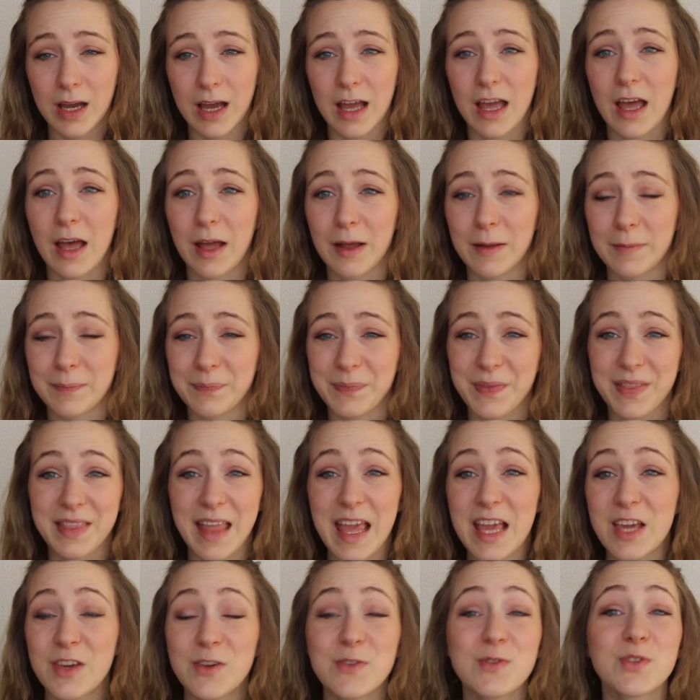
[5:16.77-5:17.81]

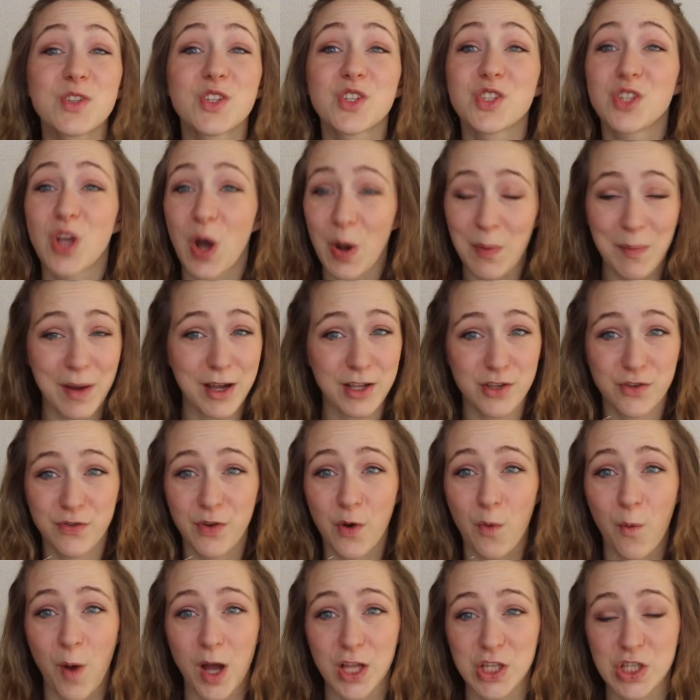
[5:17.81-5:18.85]
Thank you so much
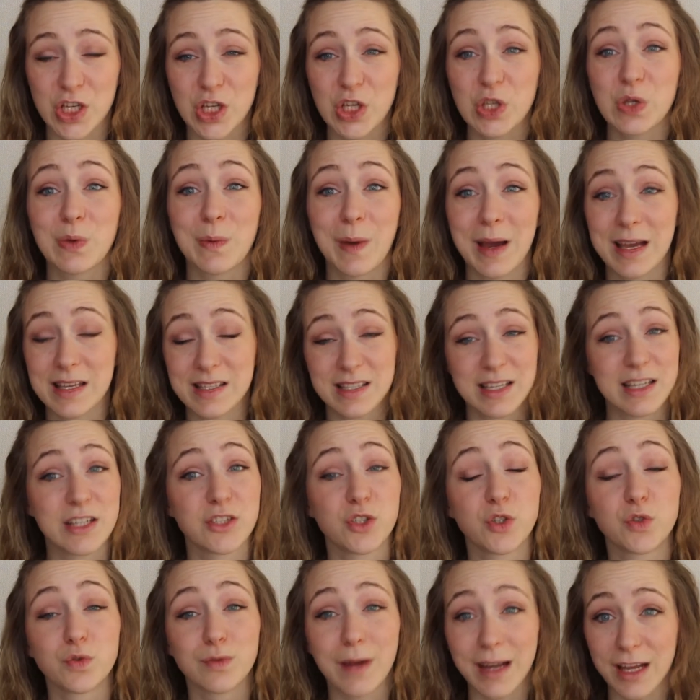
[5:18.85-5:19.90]
for watching. You guys did a
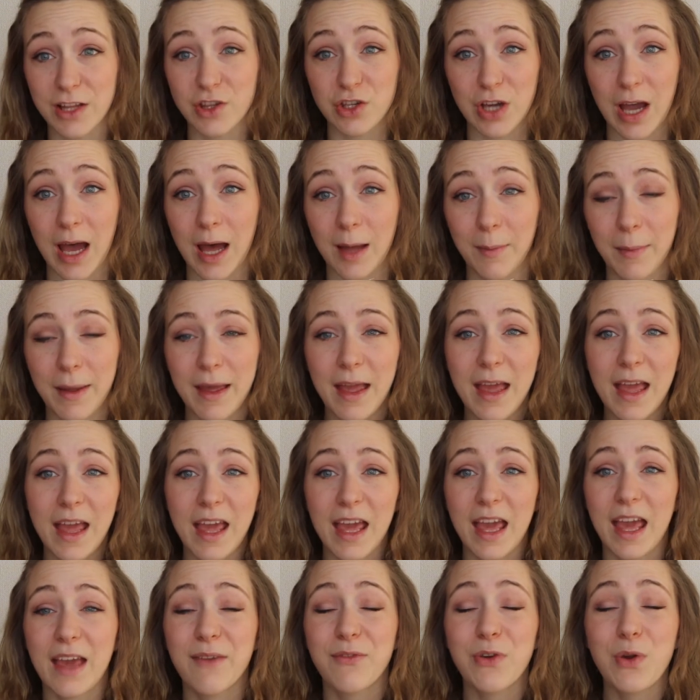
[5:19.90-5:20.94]
great job.
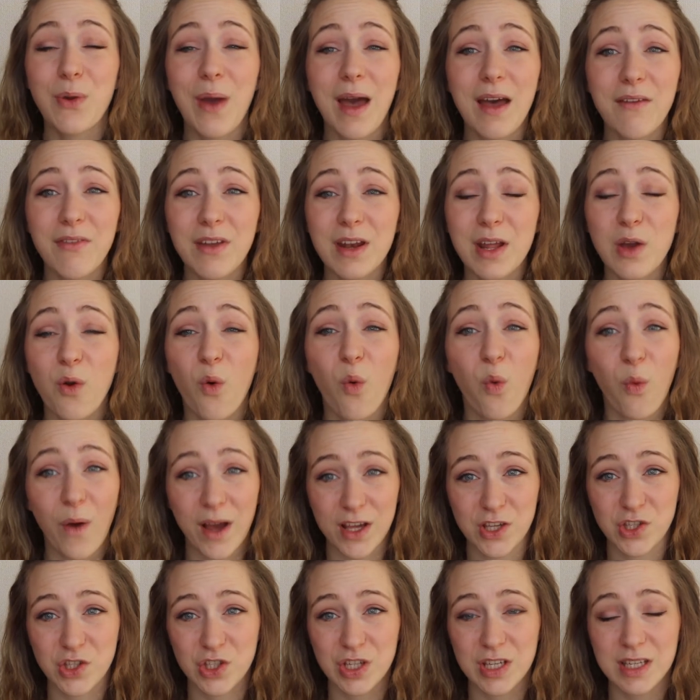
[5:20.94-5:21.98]
If you have any
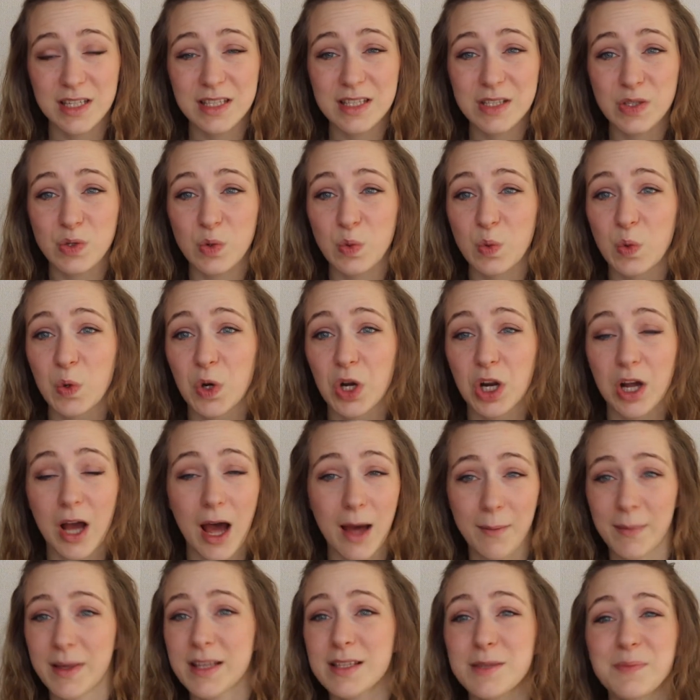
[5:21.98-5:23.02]
questions or
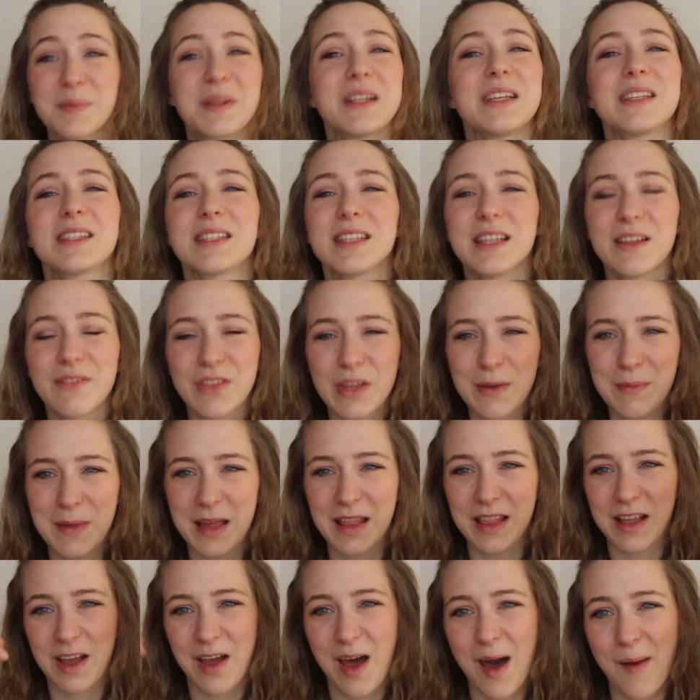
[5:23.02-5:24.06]
comments, please leave them
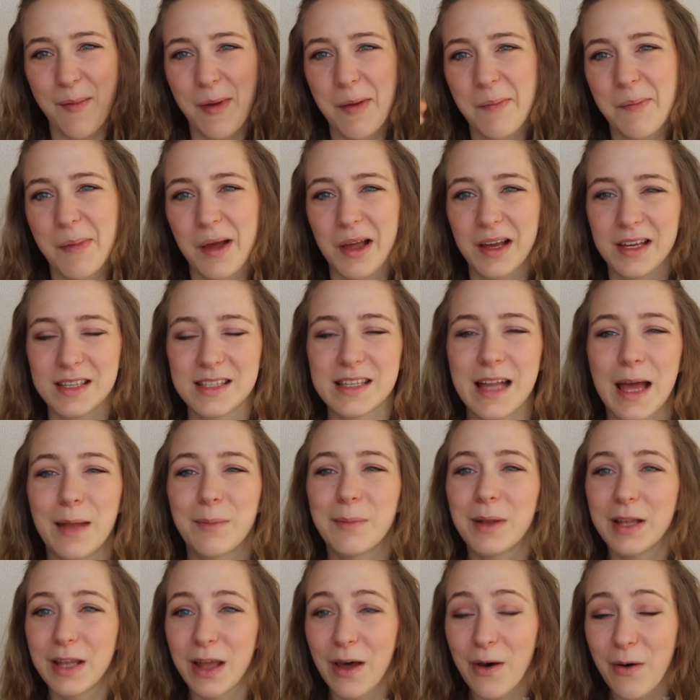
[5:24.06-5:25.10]
in the comment box down
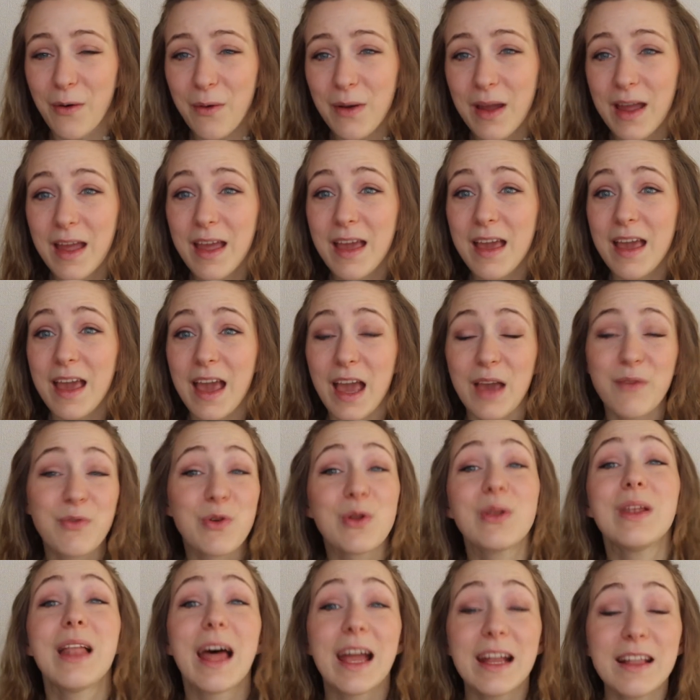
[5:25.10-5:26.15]
below. If
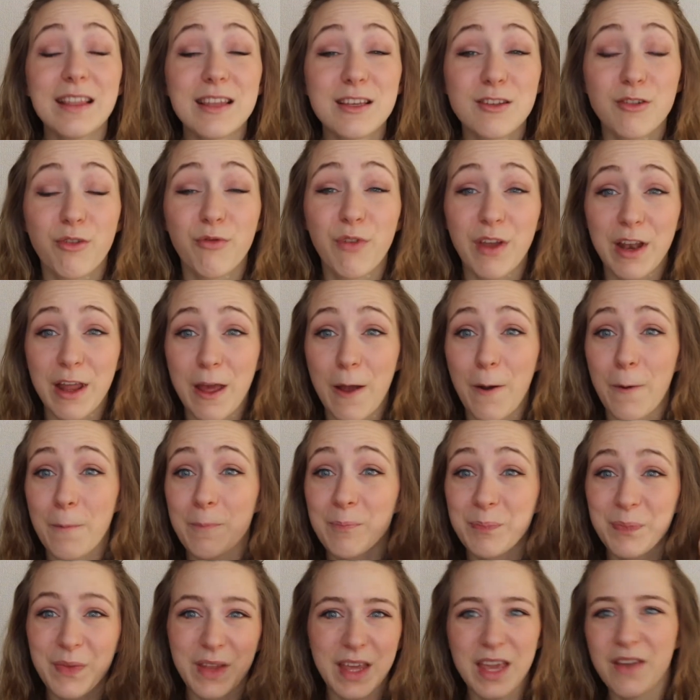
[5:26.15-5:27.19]
you like this
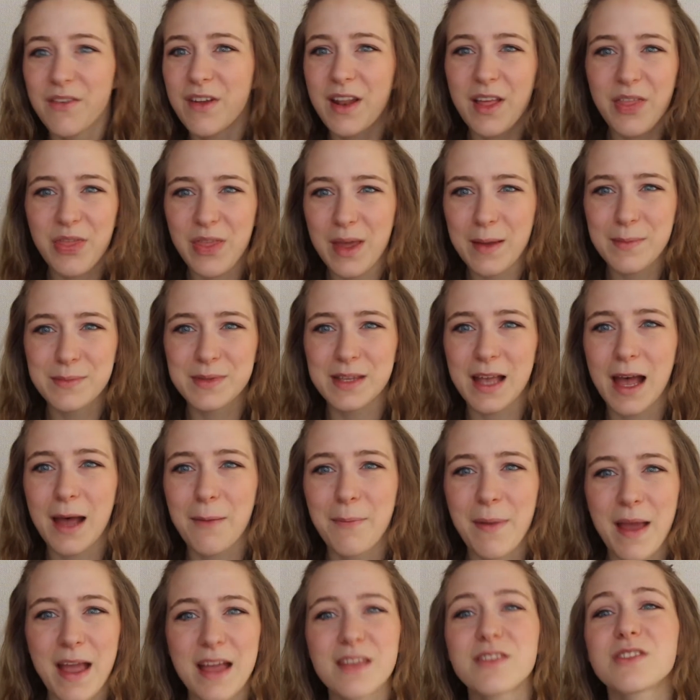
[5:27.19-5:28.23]
video, give it a thumbs
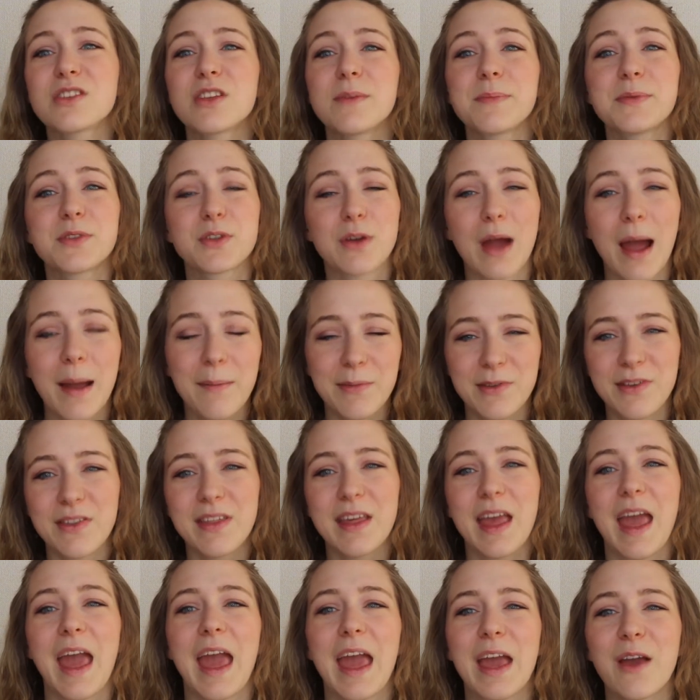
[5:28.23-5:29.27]
up and subscribe to
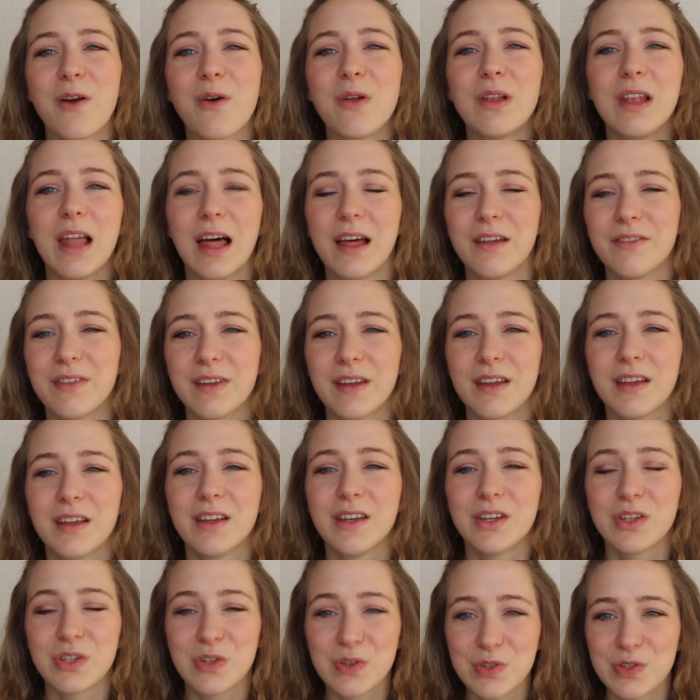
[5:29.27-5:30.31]
the Eigo Love
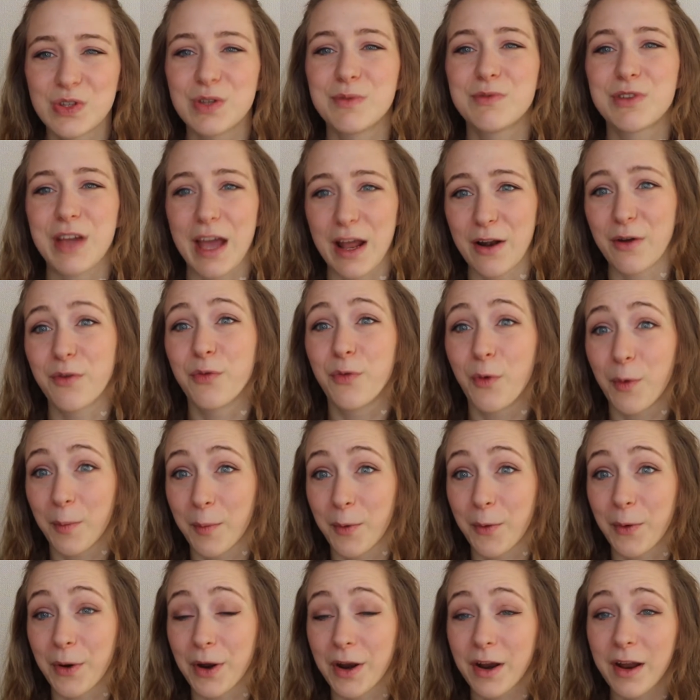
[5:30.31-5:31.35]
YouTube channel for
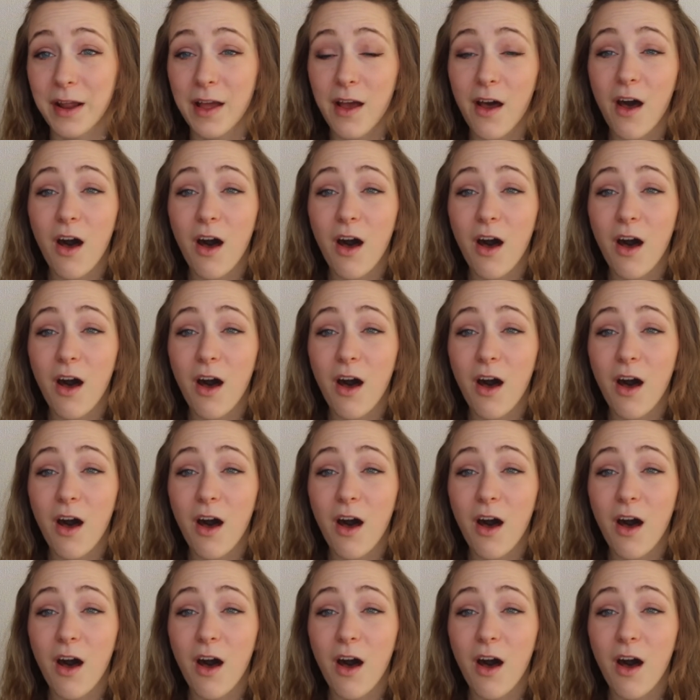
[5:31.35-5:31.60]
more.